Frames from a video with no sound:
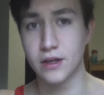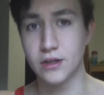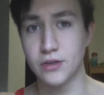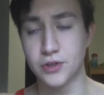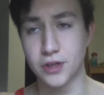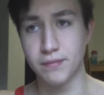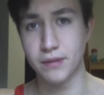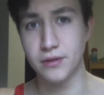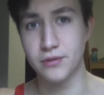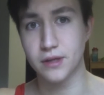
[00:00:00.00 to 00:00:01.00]
You shouldn't be
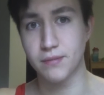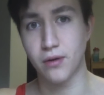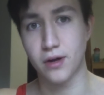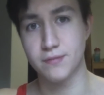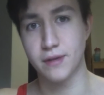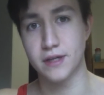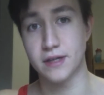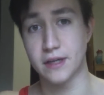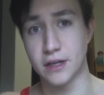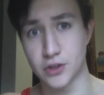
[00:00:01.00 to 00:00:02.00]
using pause bench as
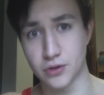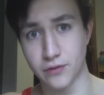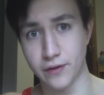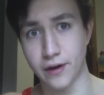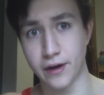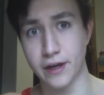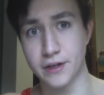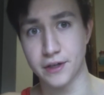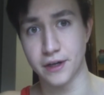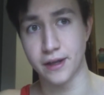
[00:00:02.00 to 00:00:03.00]
a control
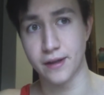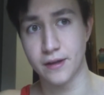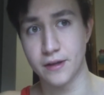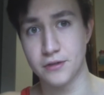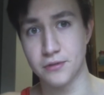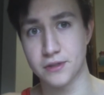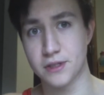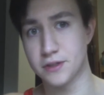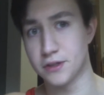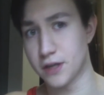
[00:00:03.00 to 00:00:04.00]
variation to
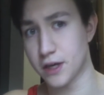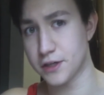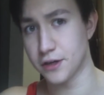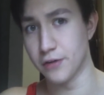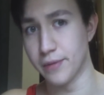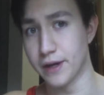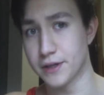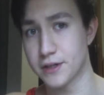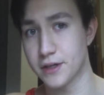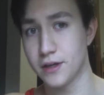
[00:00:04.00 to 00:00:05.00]
assist your touch and go
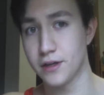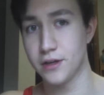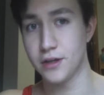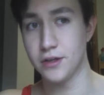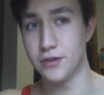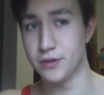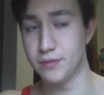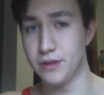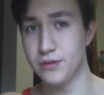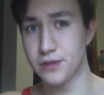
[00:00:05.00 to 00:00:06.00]
bench. You should
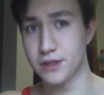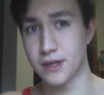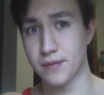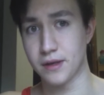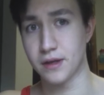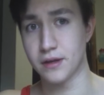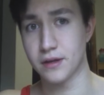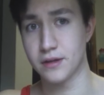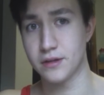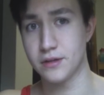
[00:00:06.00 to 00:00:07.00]
be using something
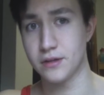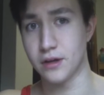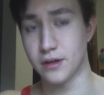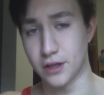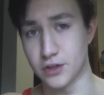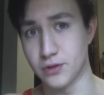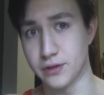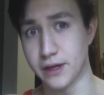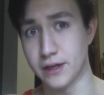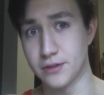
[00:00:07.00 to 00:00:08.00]
on the control
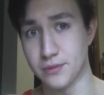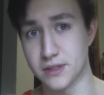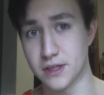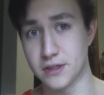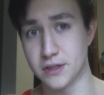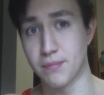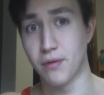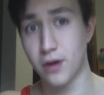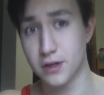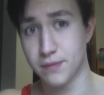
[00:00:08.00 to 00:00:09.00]
day to assist your
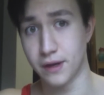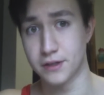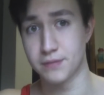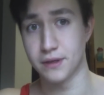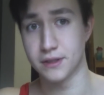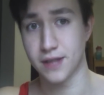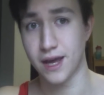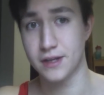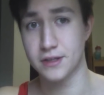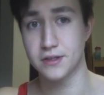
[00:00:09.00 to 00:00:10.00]
pause bench, because
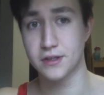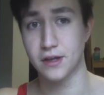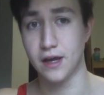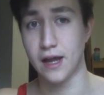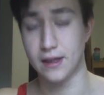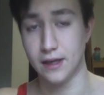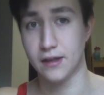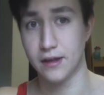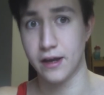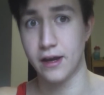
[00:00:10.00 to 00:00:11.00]
that is, at the end
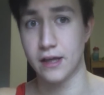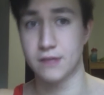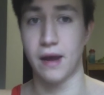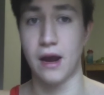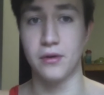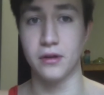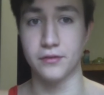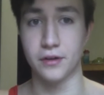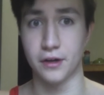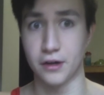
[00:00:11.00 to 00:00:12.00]
of the day, as a power
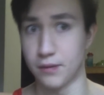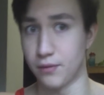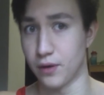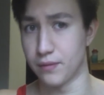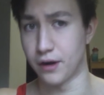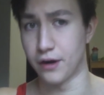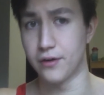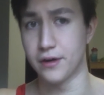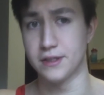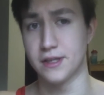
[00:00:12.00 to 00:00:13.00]
lifter, your number one
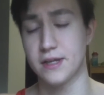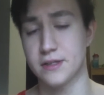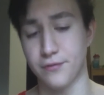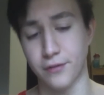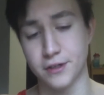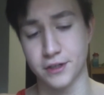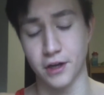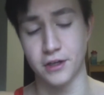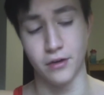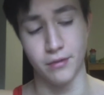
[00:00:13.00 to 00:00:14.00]
priority. So that is the first
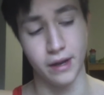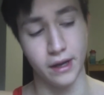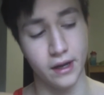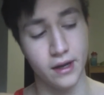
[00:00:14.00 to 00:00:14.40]
change I would make.